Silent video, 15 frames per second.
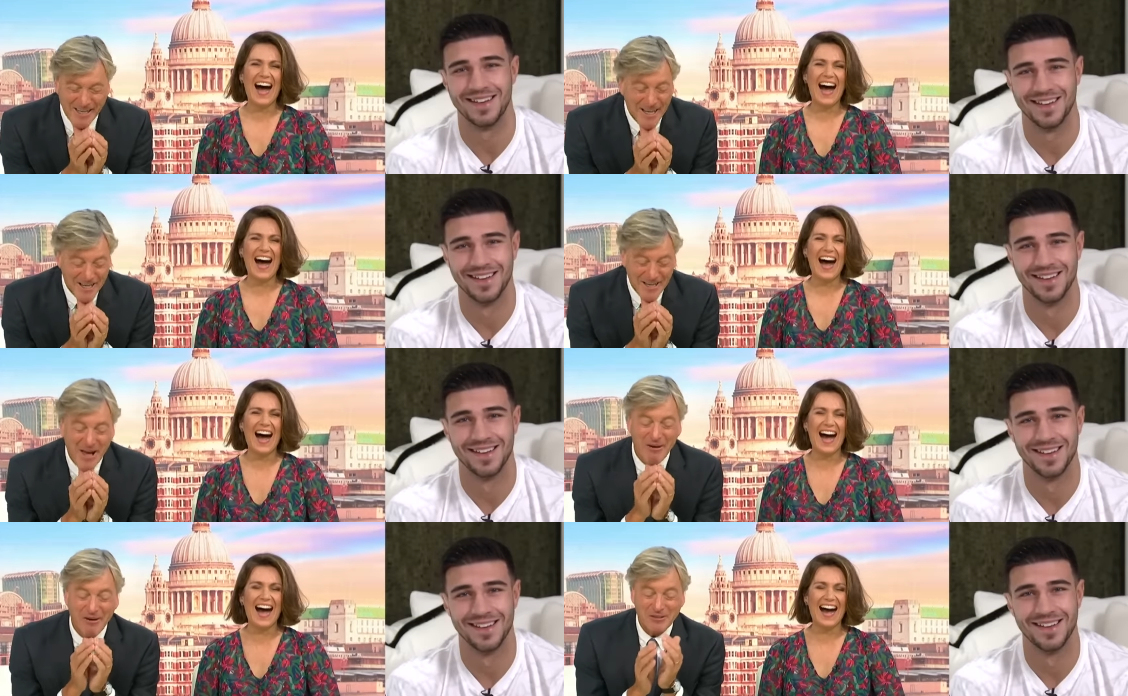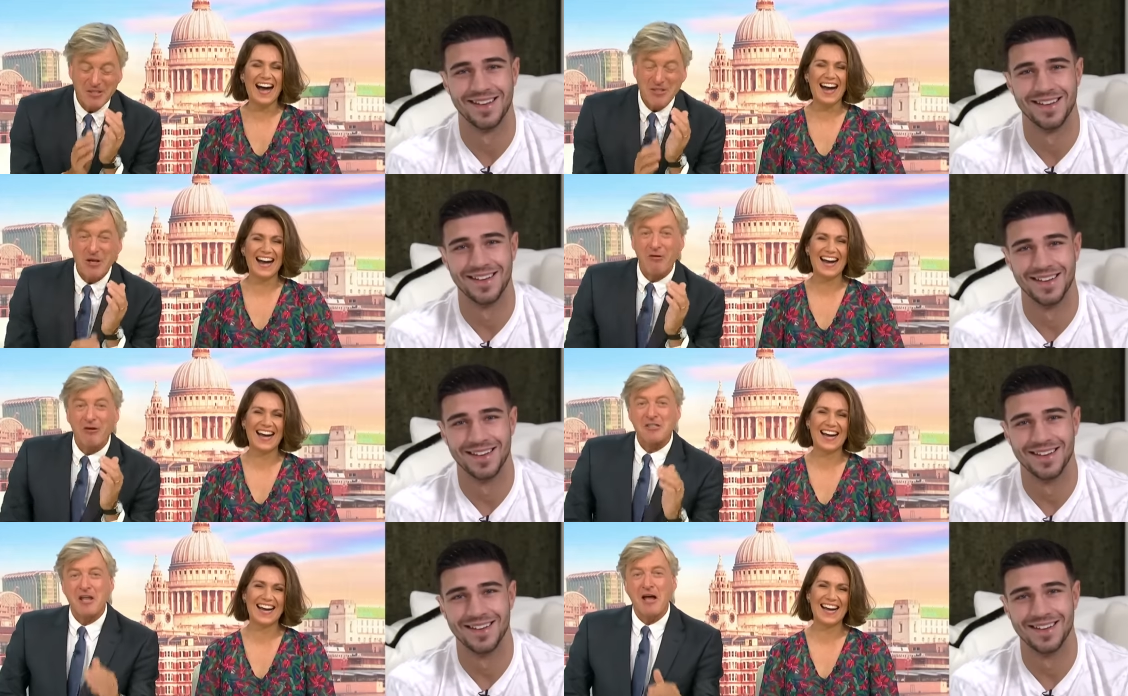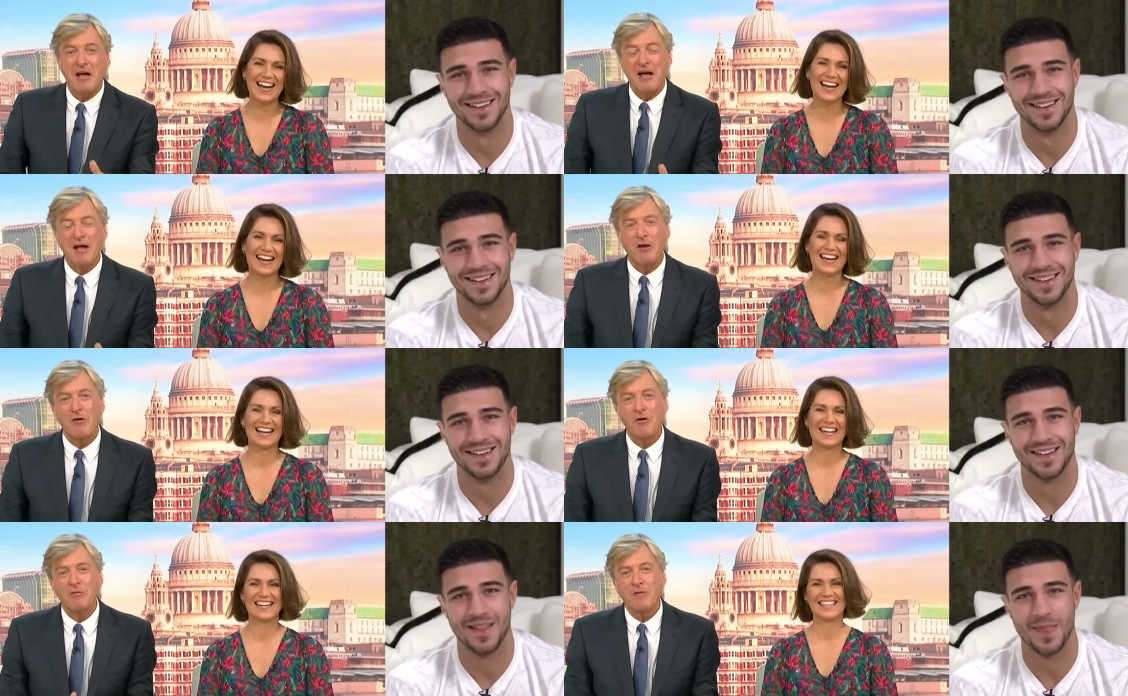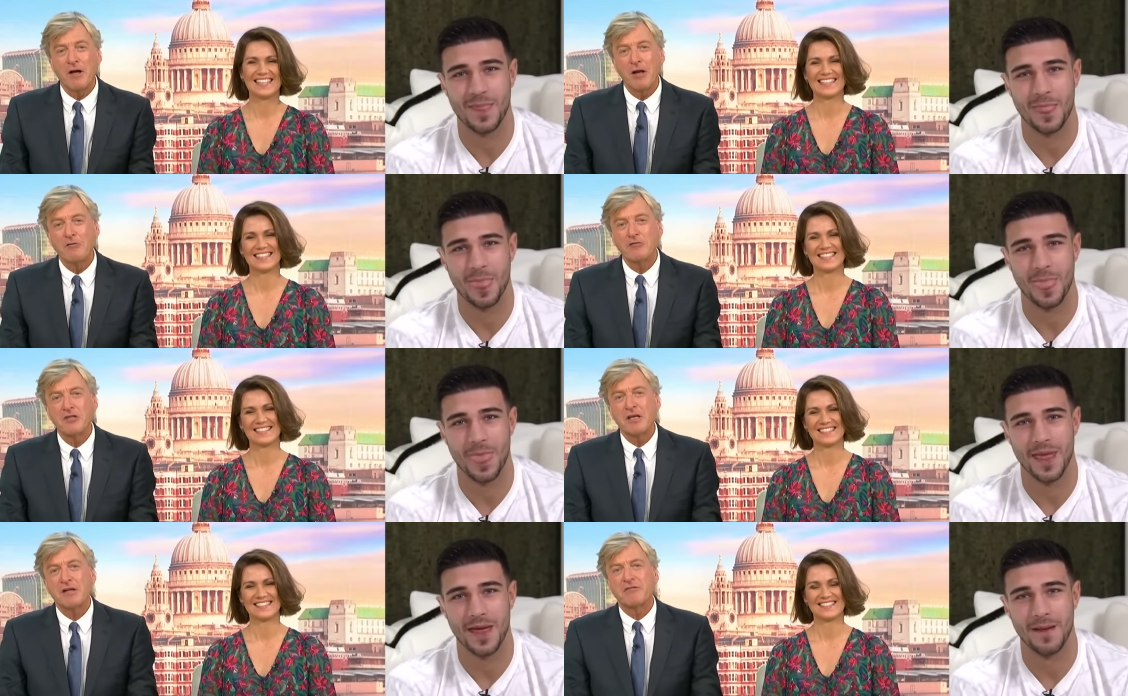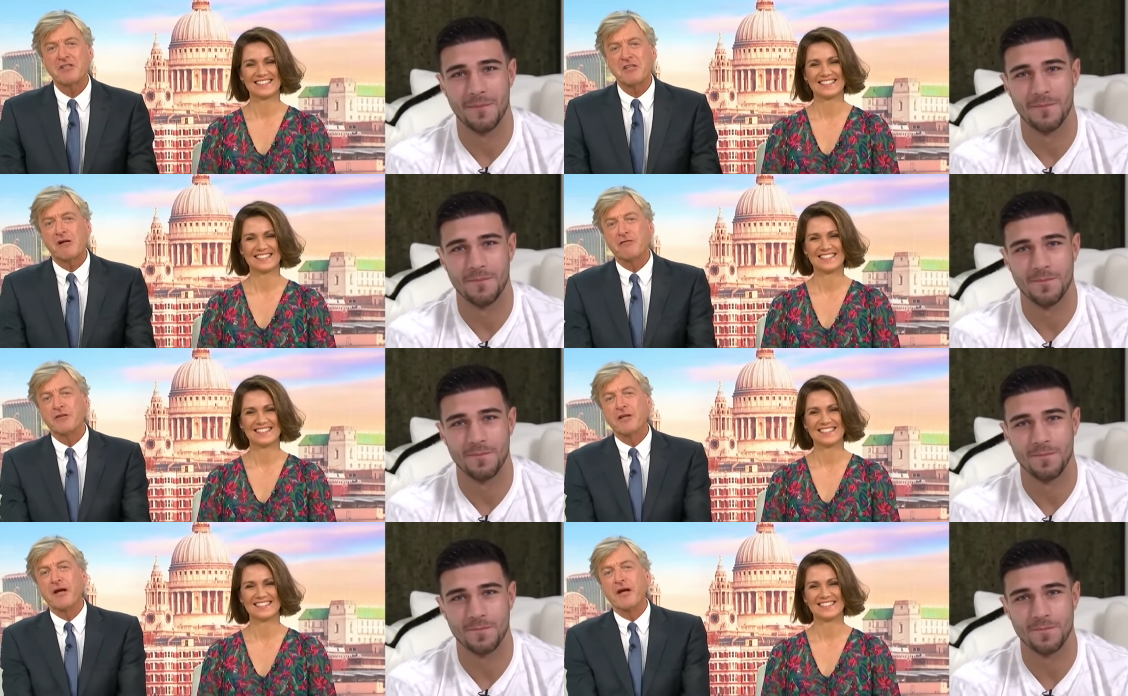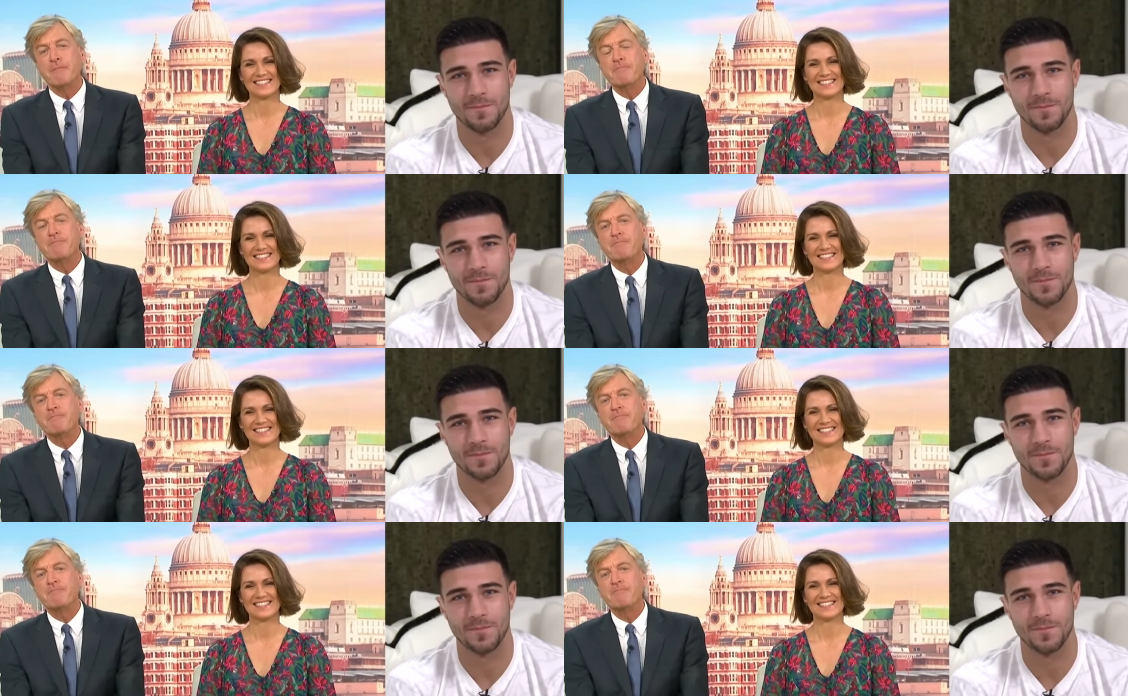Speaker 1: No, I was just going to ask, how long do you give yourself in the game?